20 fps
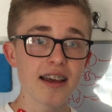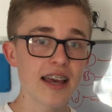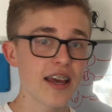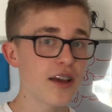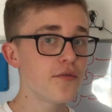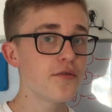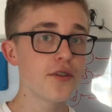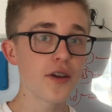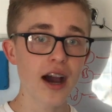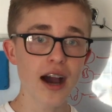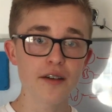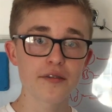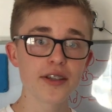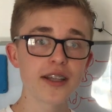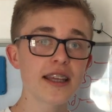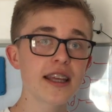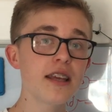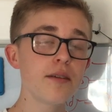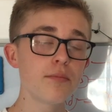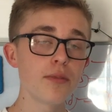if you have an
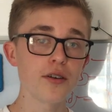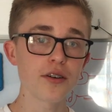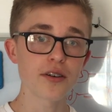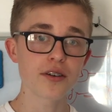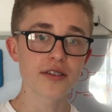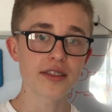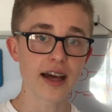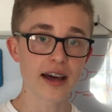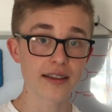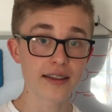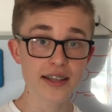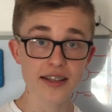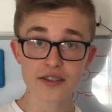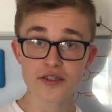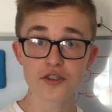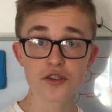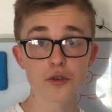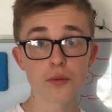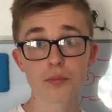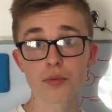ebook that
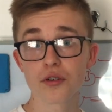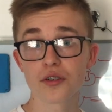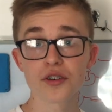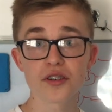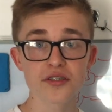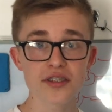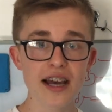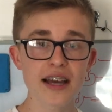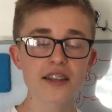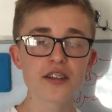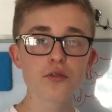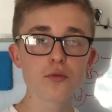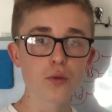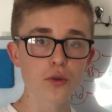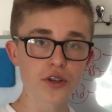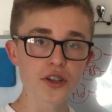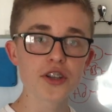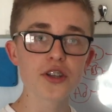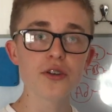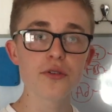links to your product and you
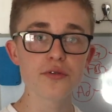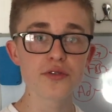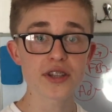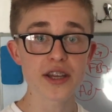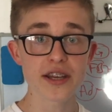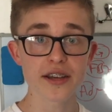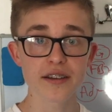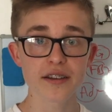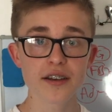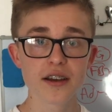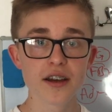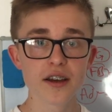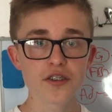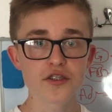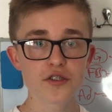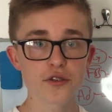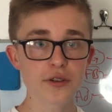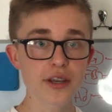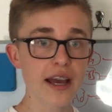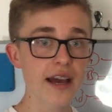want to use it
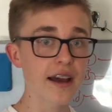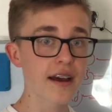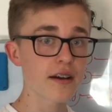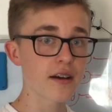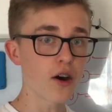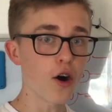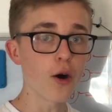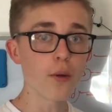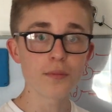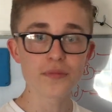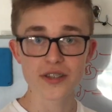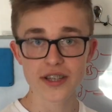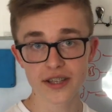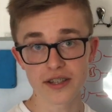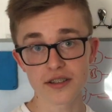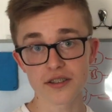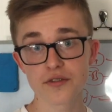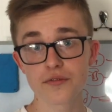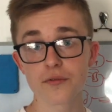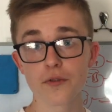to get
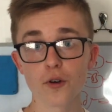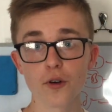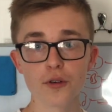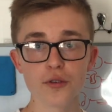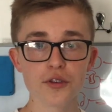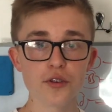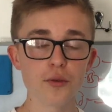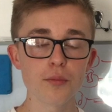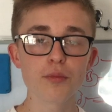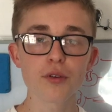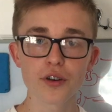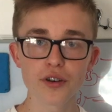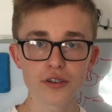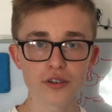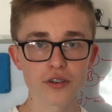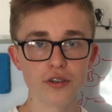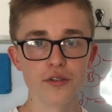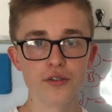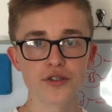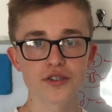opt-ins for your
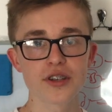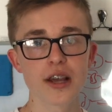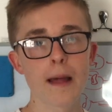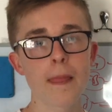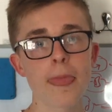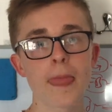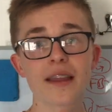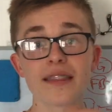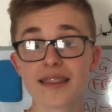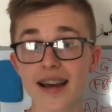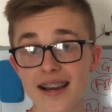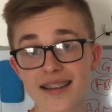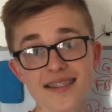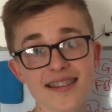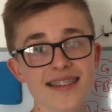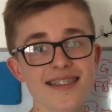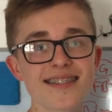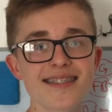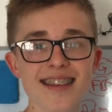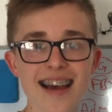product launch, that is
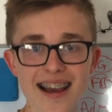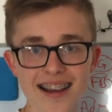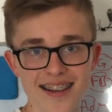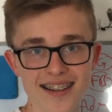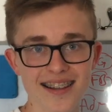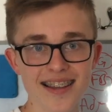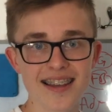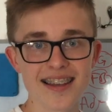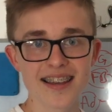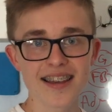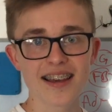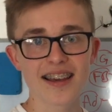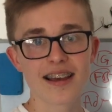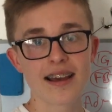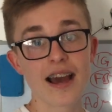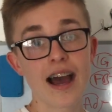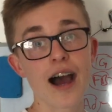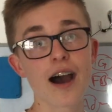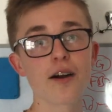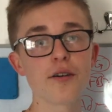exactly
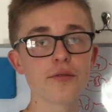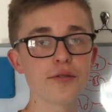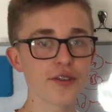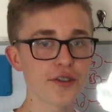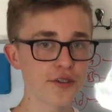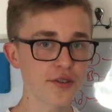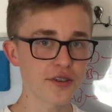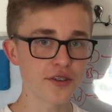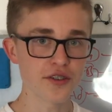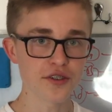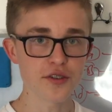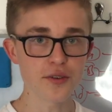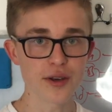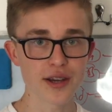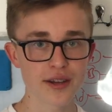how you can do